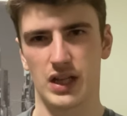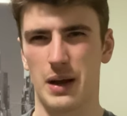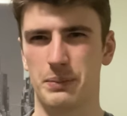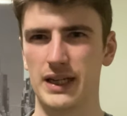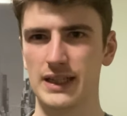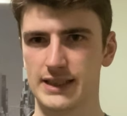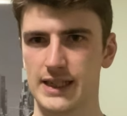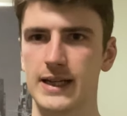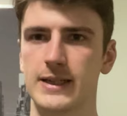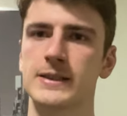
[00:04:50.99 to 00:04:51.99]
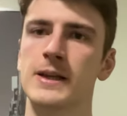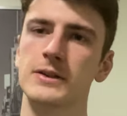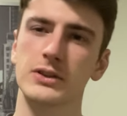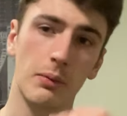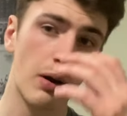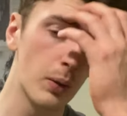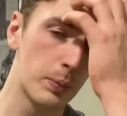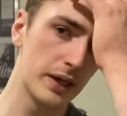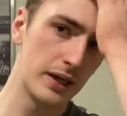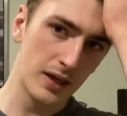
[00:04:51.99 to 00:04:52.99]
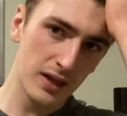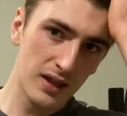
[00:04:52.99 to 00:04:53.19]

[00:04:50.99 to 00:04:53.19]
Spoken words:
RP6, so I'm hoping